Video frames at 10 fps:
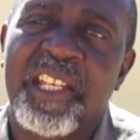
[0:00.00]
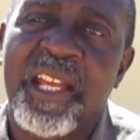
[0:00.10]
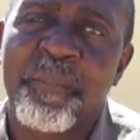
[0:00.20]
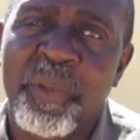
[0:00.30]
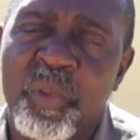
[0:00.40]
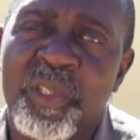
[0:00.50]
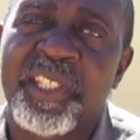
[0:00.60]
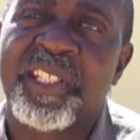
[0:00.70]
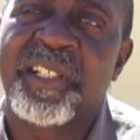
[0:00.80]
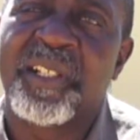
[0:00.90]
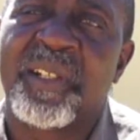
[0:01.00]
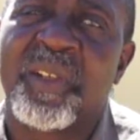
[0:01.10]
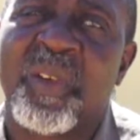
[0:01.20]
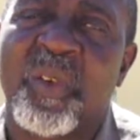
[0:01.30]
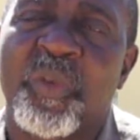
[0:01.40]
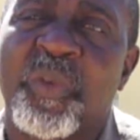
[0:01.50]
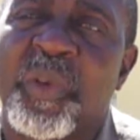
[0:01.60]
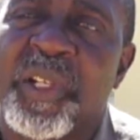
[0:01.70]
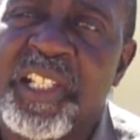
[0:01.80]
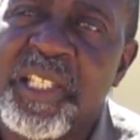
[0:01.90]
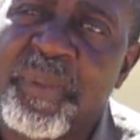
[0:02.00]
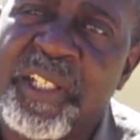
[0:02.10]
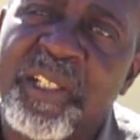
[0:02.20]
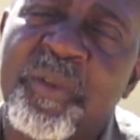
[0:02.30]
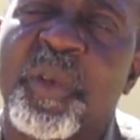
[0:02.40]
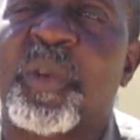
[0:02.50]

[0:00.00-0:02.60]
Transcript: an abuse of respect for